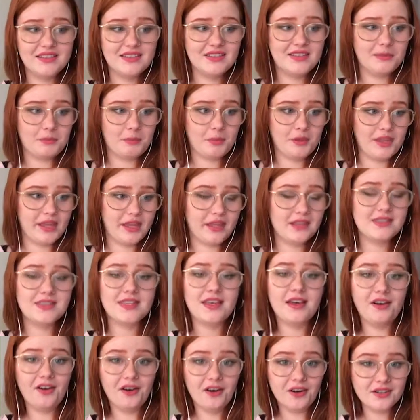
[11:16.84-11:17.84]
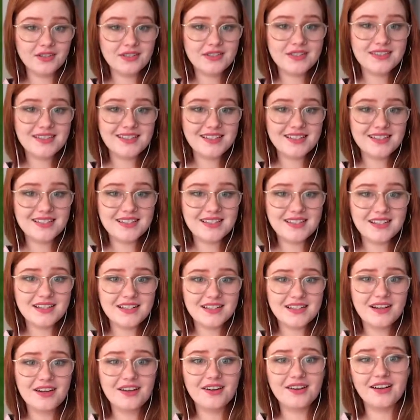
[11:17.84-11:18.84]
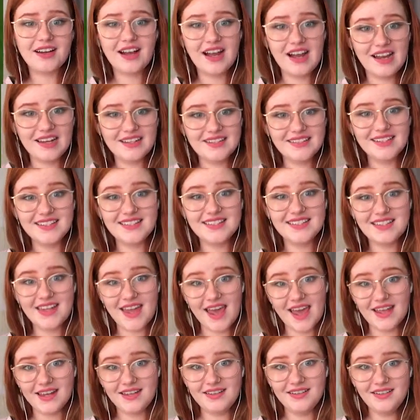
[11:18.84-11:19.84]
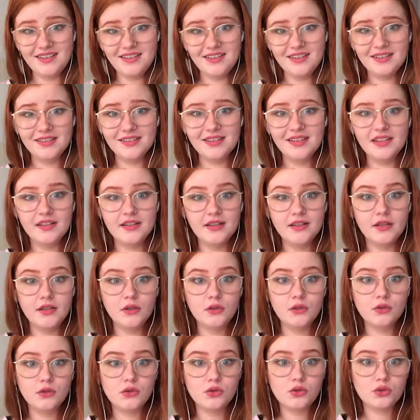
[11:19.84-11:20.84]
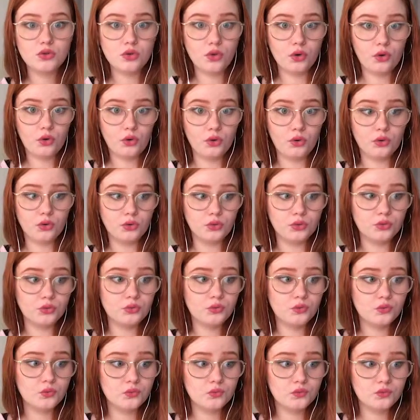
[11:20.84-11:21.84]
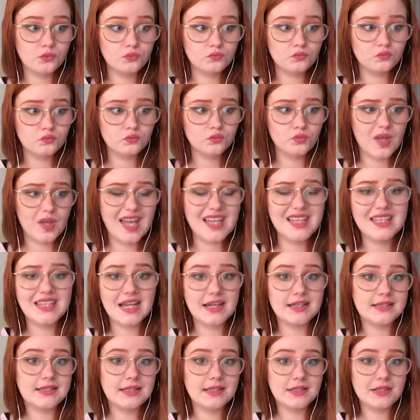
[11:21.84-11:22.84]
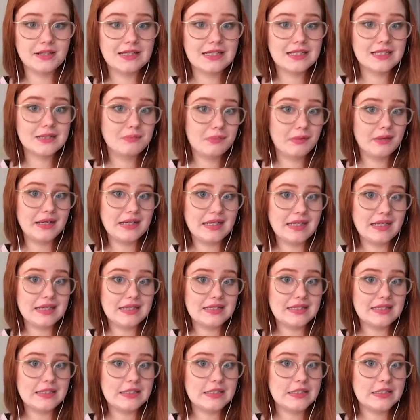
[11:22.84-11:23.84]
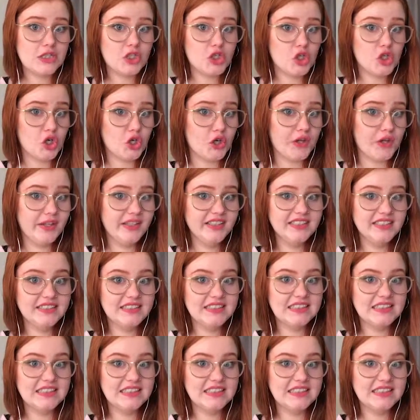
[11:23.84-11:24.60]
the plants that aren't CC are kind of dead. So it doesn't look as pretty as it should.